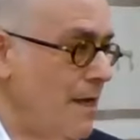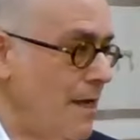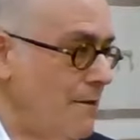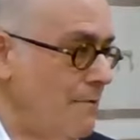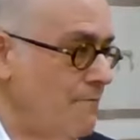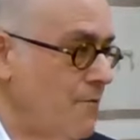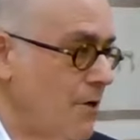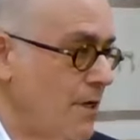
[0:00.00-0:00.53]

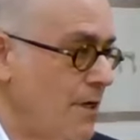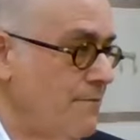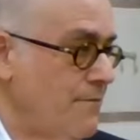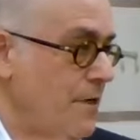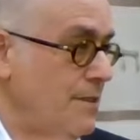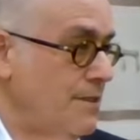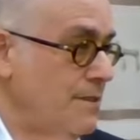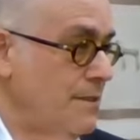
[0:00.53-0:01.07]
and
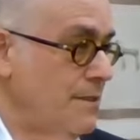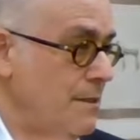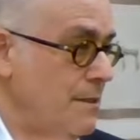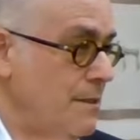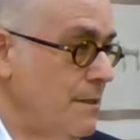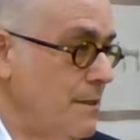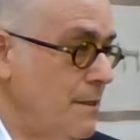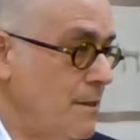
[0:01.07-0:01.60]
forgive us?
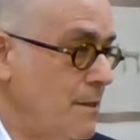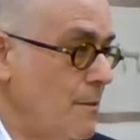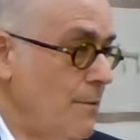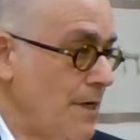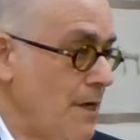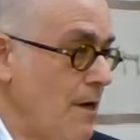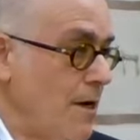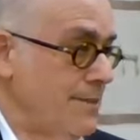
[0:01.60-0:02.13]

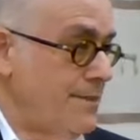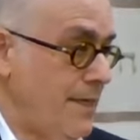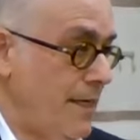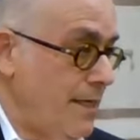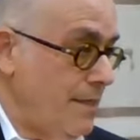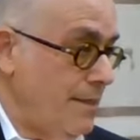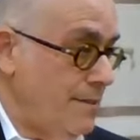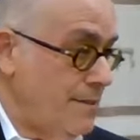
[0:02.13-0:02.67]
When God
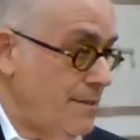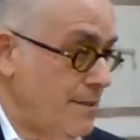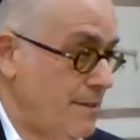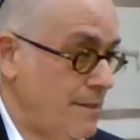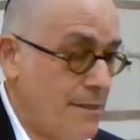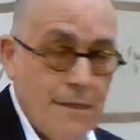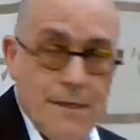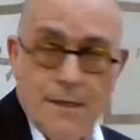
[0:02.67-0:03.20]
sees